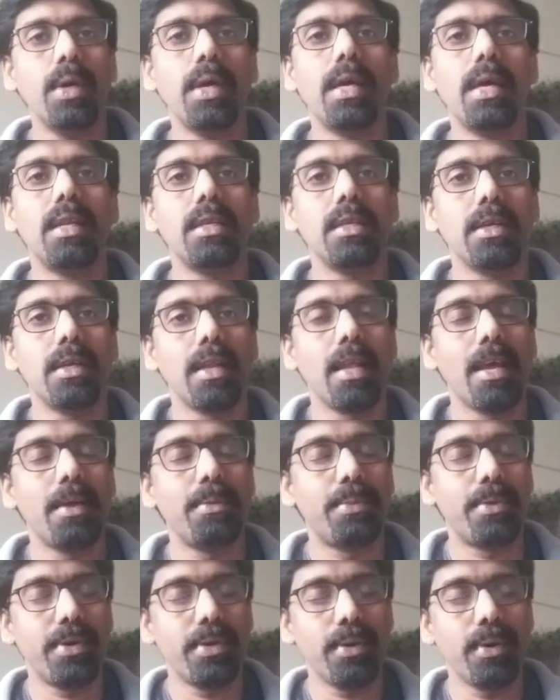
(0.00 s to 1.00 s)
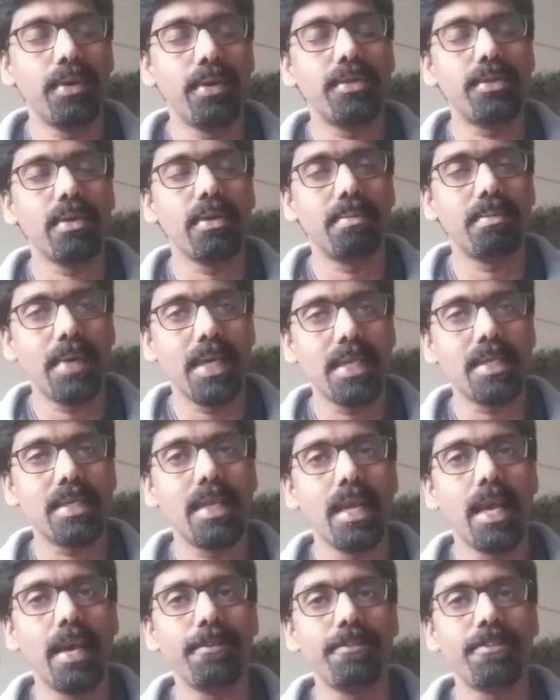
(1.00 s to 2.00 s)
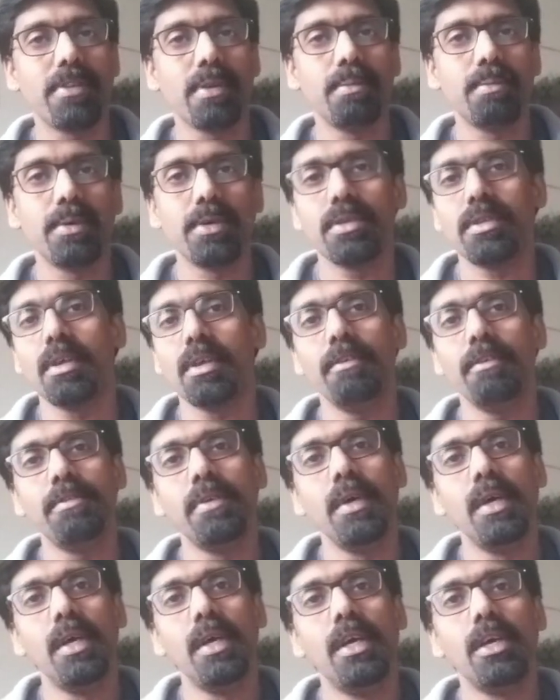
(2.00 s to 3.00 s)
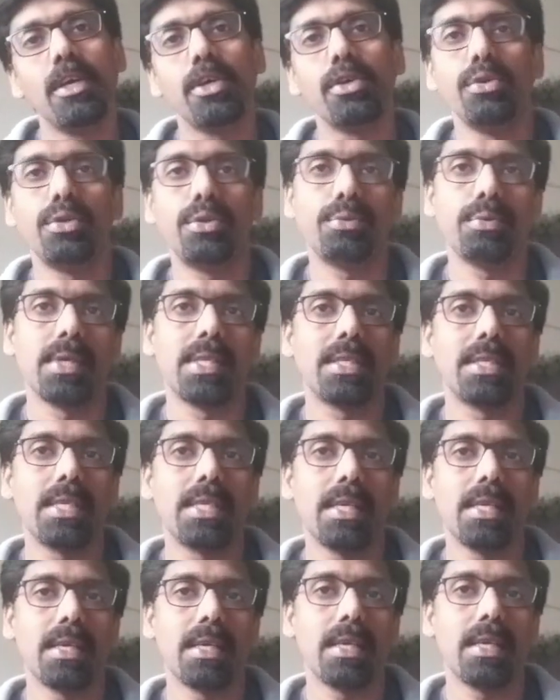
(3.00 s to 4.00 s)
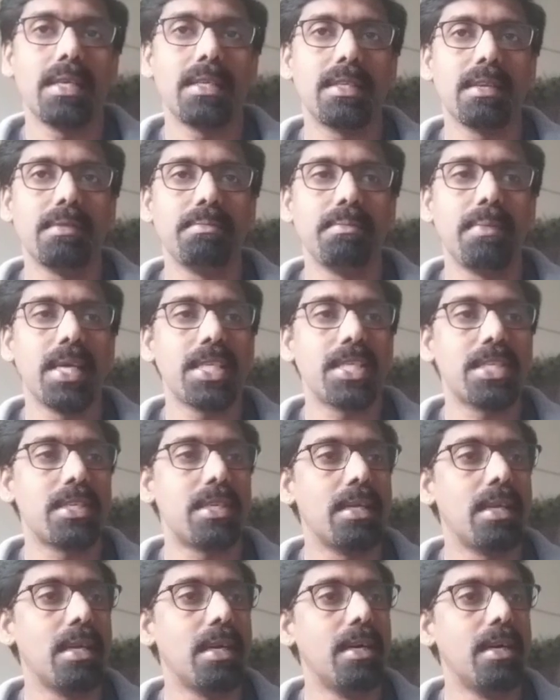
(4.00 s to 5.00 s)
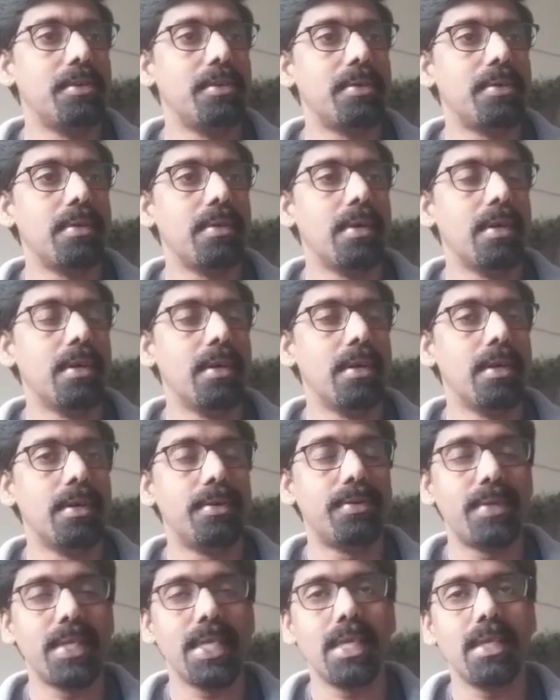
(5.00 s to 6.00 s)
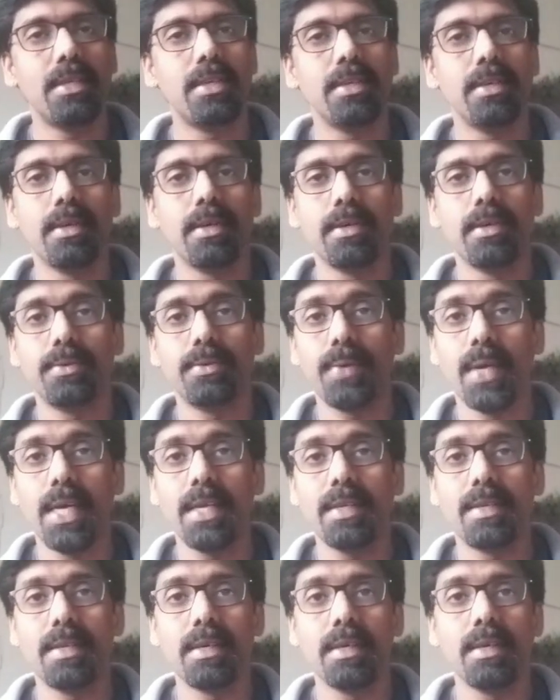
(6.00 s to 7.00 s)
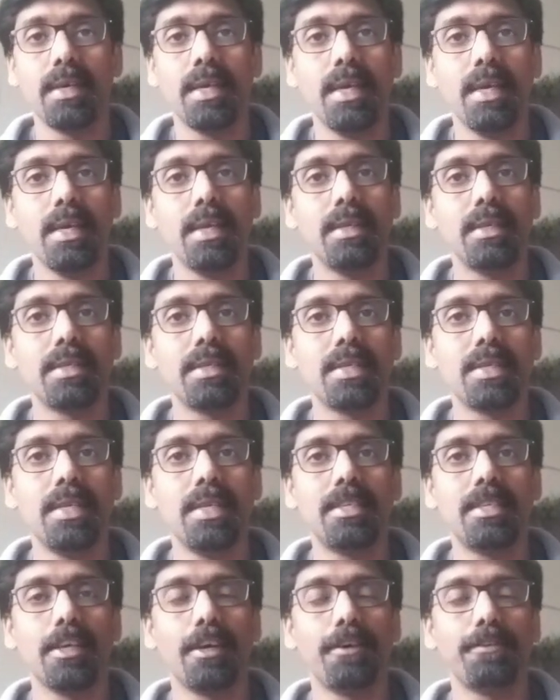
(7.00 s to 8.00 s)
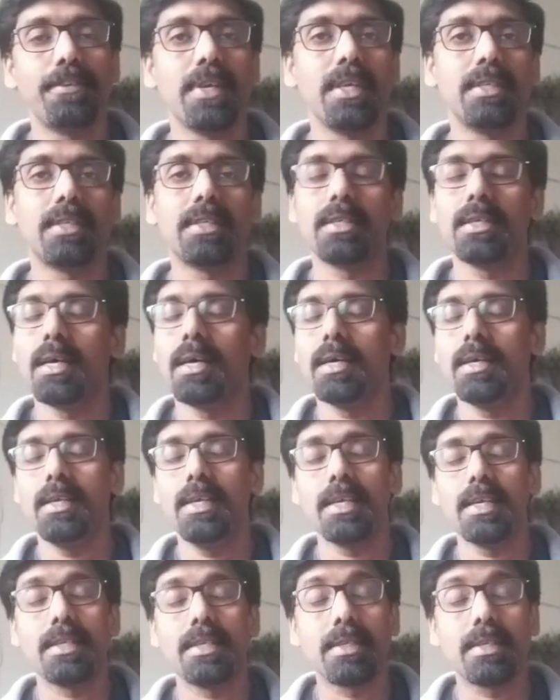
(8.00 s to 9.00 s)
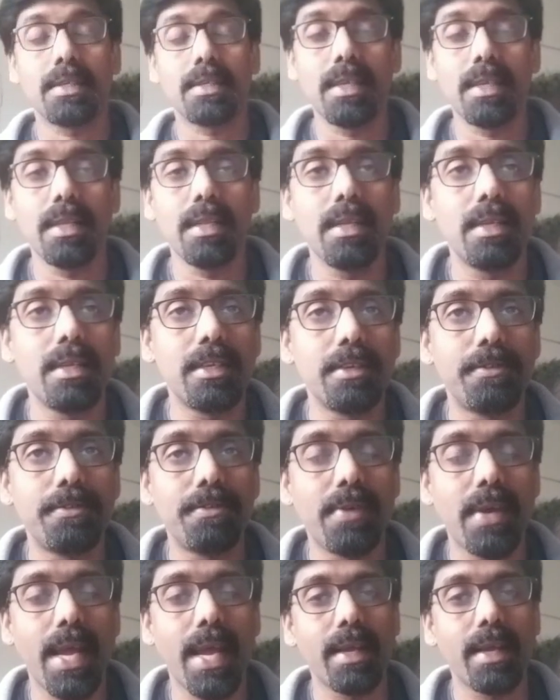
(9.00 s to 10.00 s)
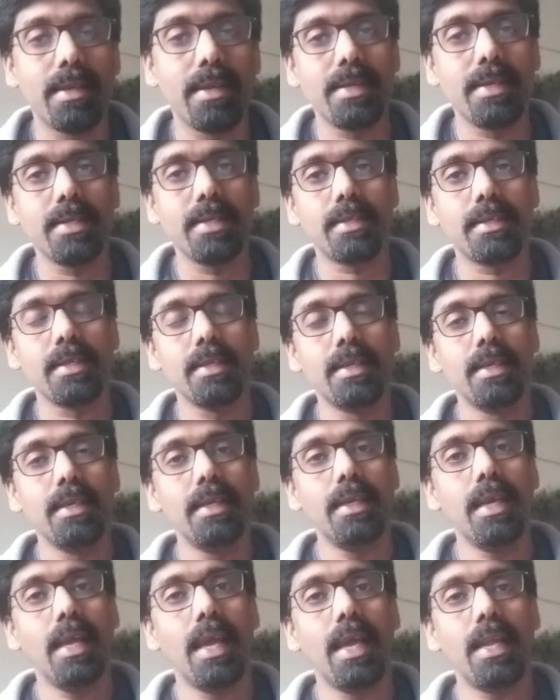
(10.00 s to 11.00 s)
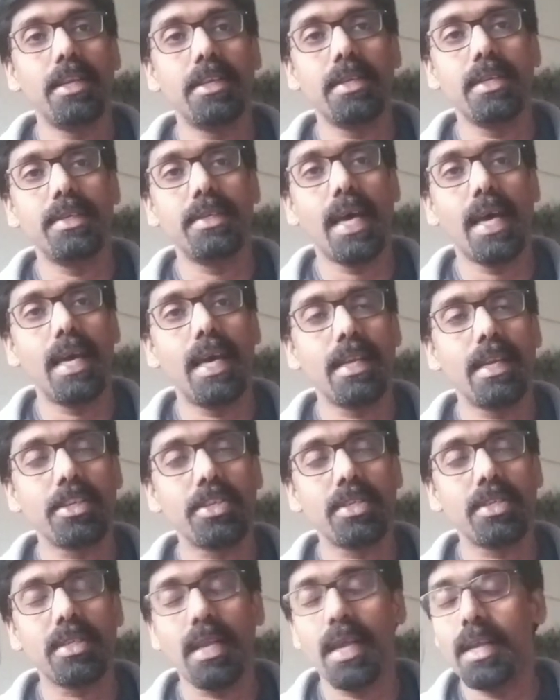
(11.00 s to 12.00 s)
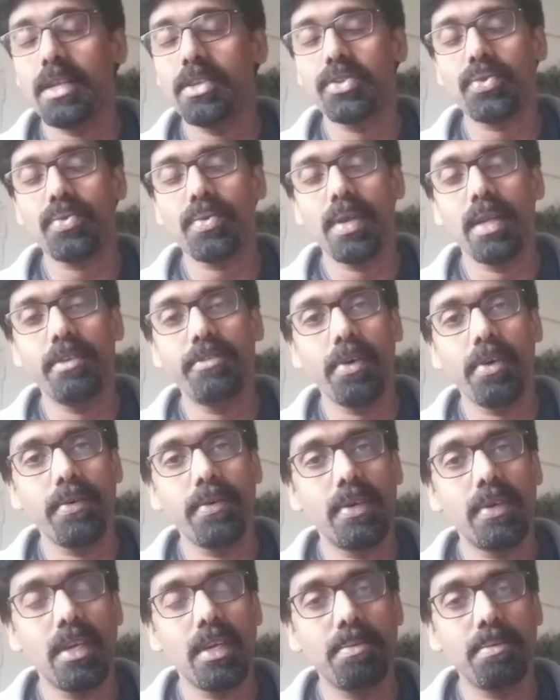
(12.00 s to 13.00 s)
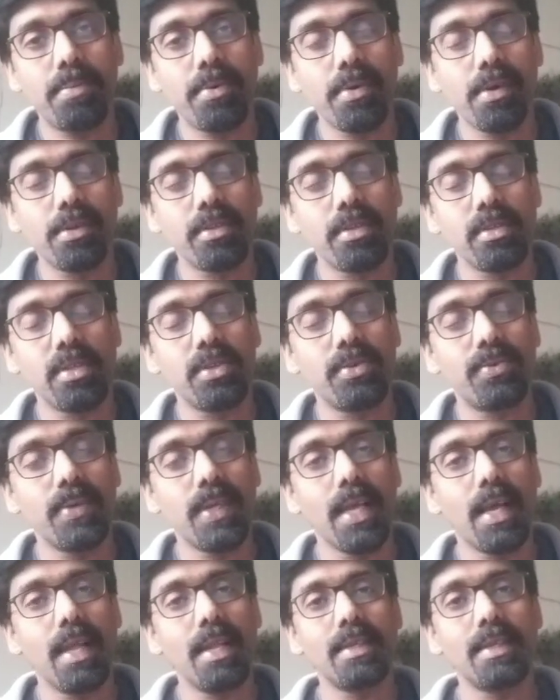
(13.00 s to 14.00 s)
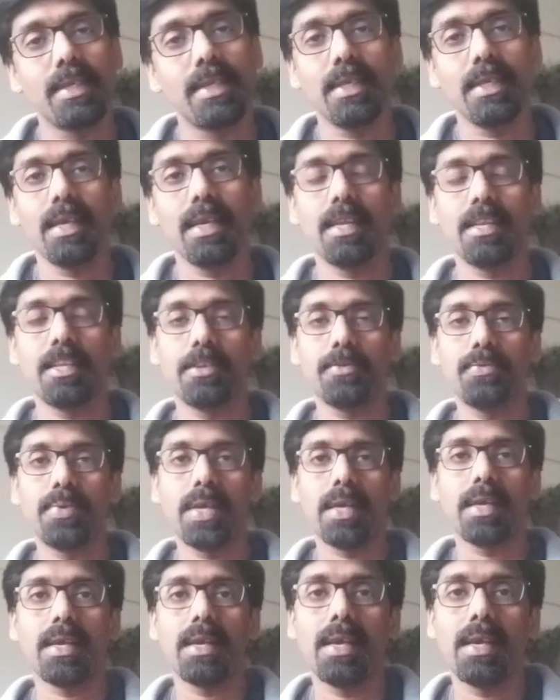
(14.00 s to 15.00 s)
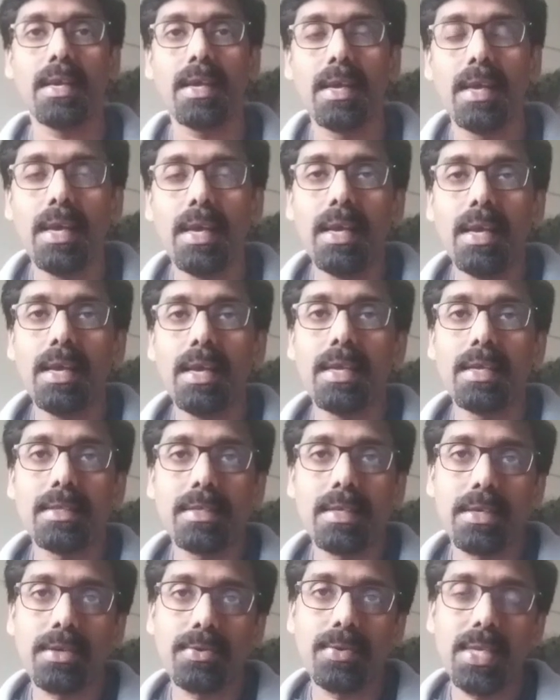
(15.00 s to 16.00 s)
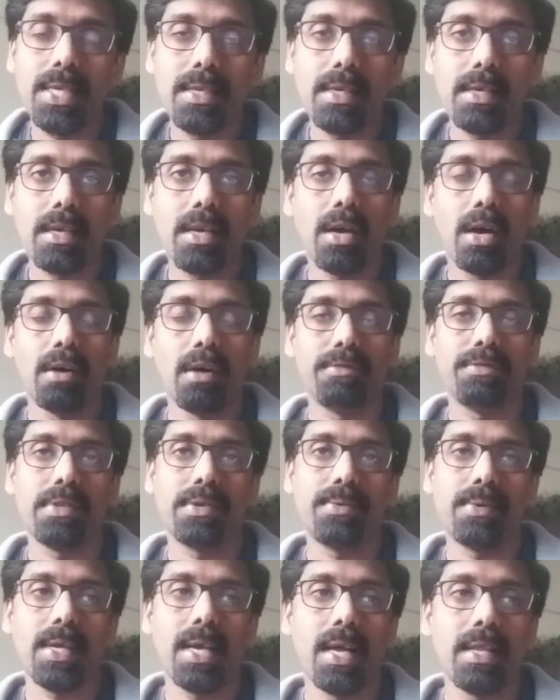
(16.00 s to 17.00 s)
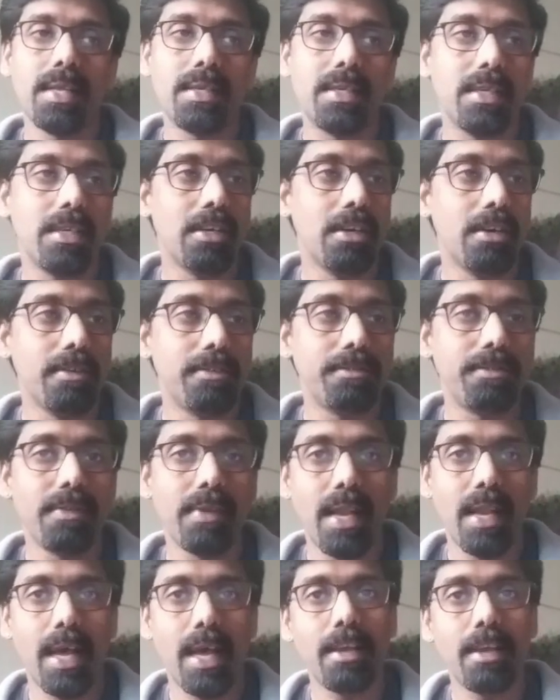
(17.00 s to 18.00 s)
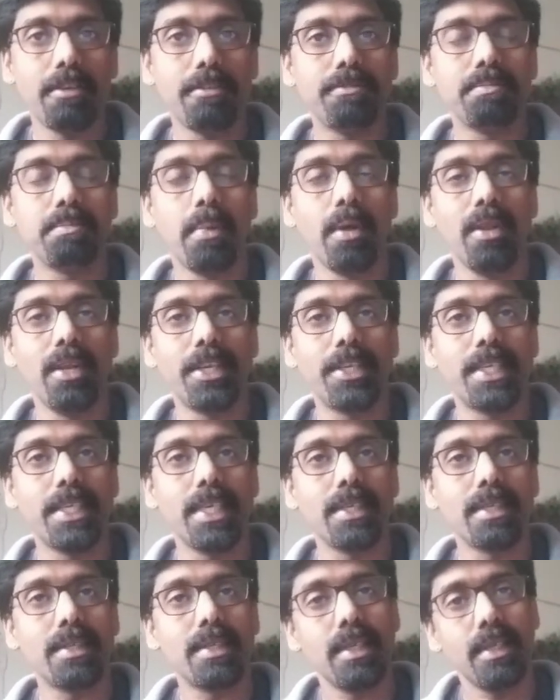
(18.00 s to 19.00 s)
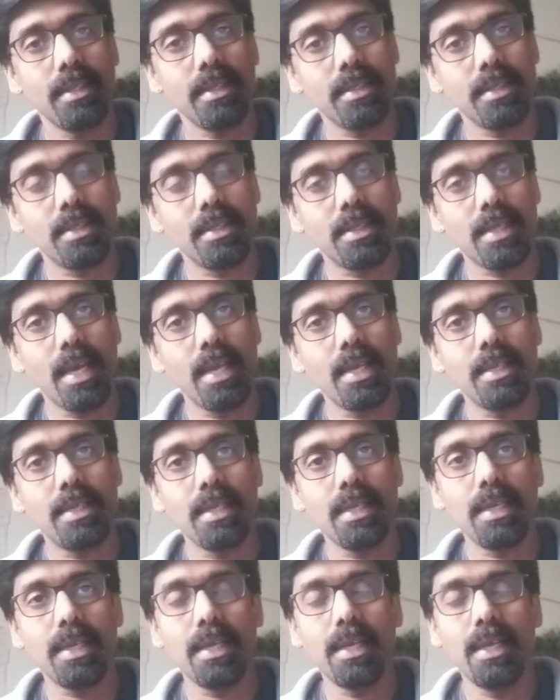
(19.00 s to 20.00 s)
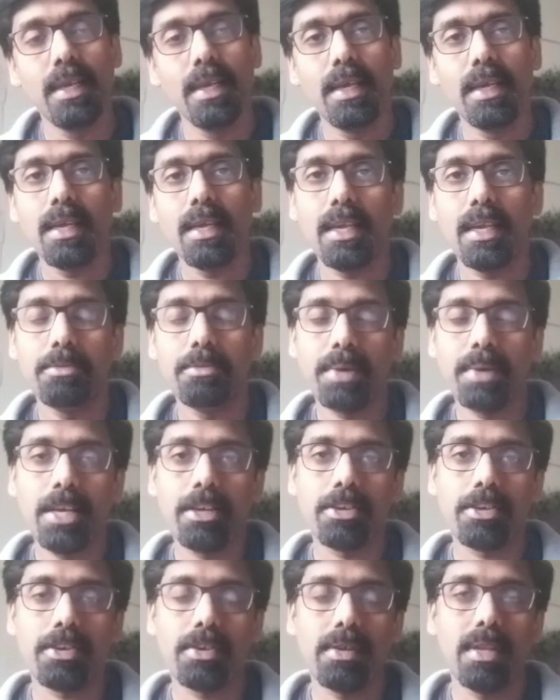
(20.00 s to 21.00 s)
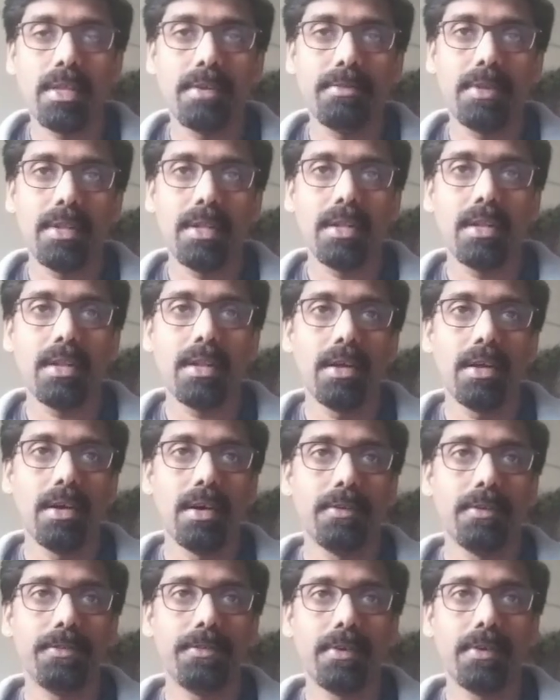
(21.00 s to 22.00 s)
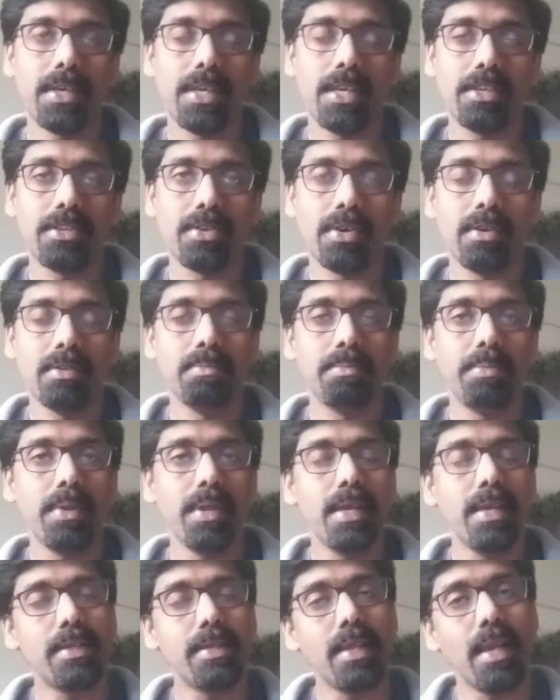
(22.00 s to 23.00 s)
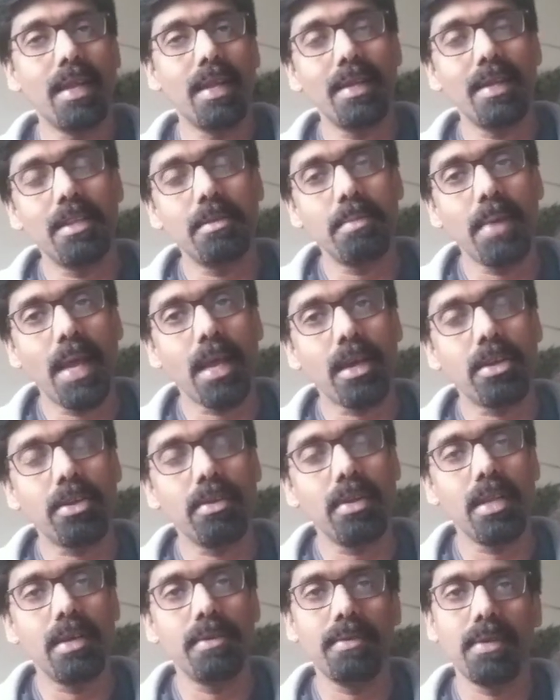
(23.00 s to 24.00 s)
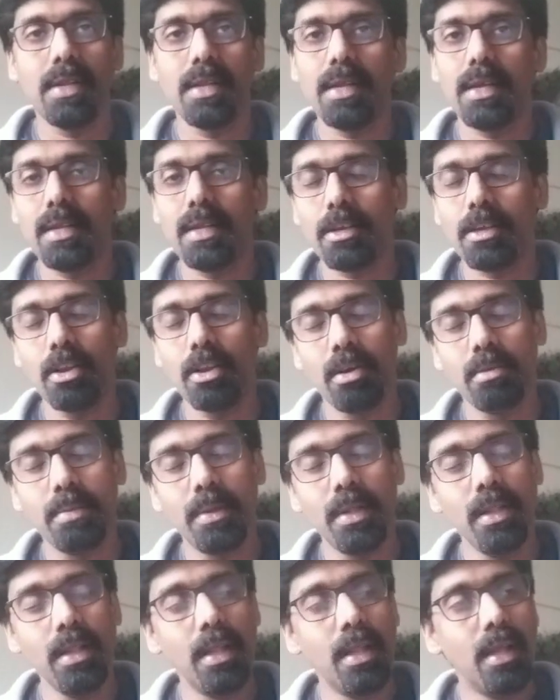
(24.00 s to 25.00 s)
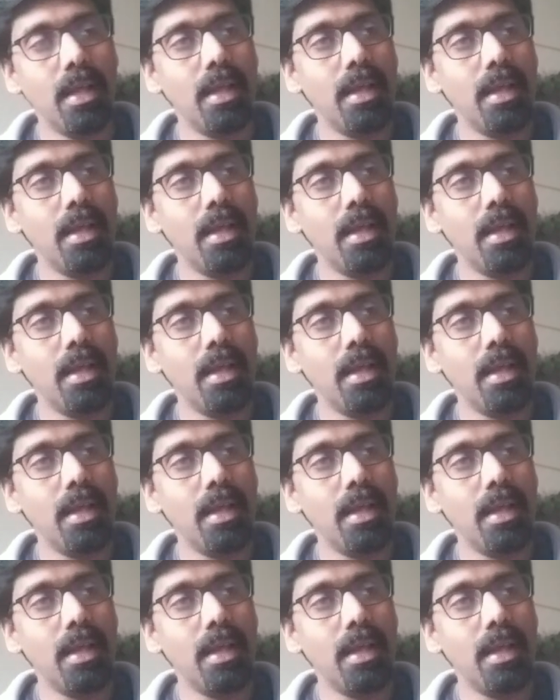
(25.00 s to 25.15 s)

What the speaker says: And your library also must have some books of Khushwant Singh. He's a must read writer in the sense of his excellent frankness and direct and straightforward approach to the reality, and the way he is a critic of the reality of life, politics, and the society in micro level of his own place, and at the macro level at a global